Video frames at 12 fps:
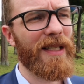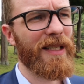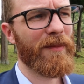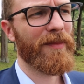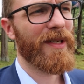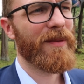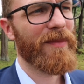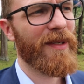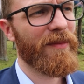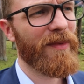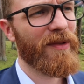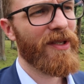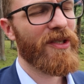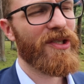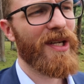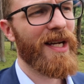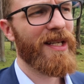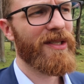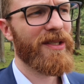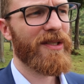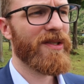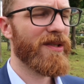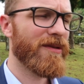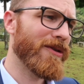Um, um, um
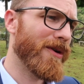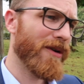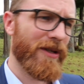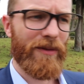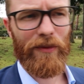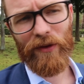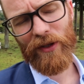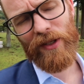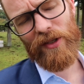scientists talking with